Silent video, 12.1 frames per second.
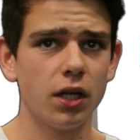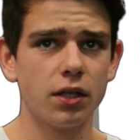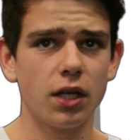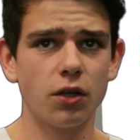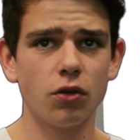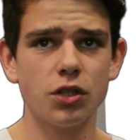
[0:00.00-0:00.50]

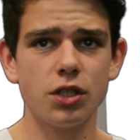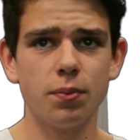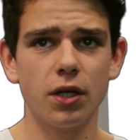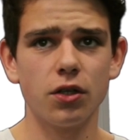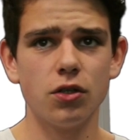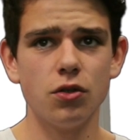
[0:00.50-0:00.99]
Technology
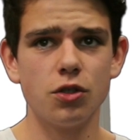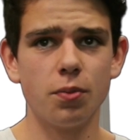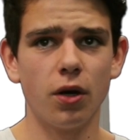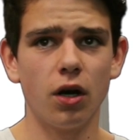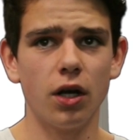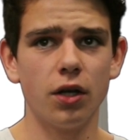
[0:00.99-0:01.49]
played a huge
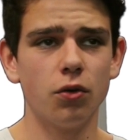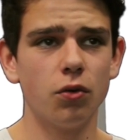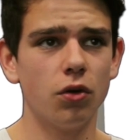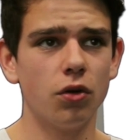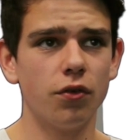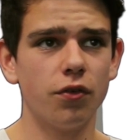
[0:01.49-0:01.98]
part in
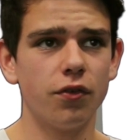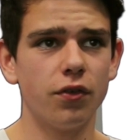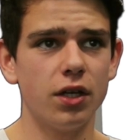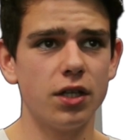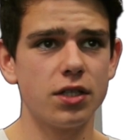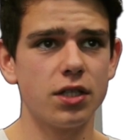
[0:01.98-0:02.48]
all of
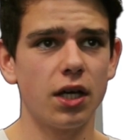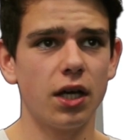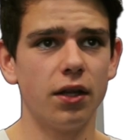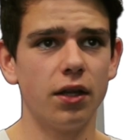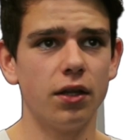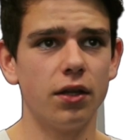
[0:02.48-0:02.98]
this,
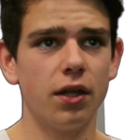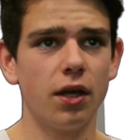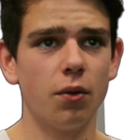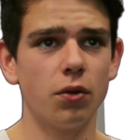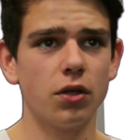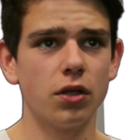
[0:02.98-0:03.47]
and
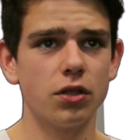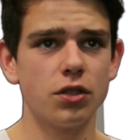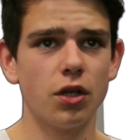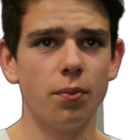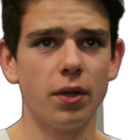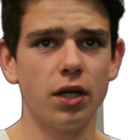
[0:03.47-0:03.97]
there were
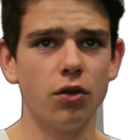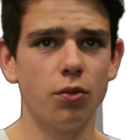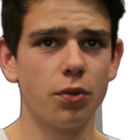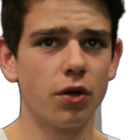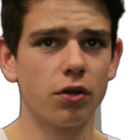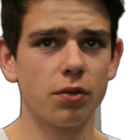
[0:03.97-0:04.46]
so many new
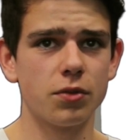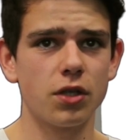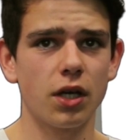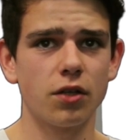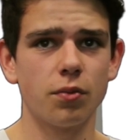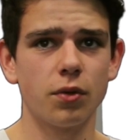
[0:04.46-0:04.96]
programs
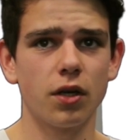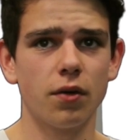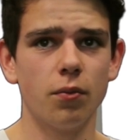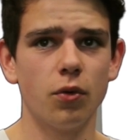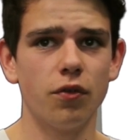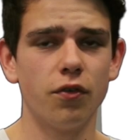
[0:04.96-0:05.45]
I had to
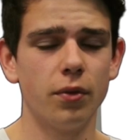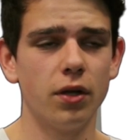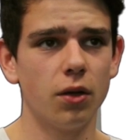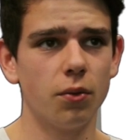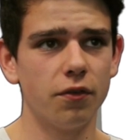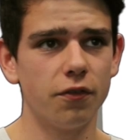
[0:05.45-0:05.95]
become more
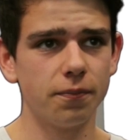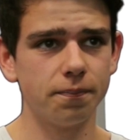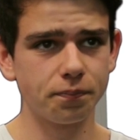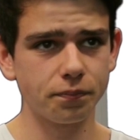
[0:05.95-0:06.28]
familiar with.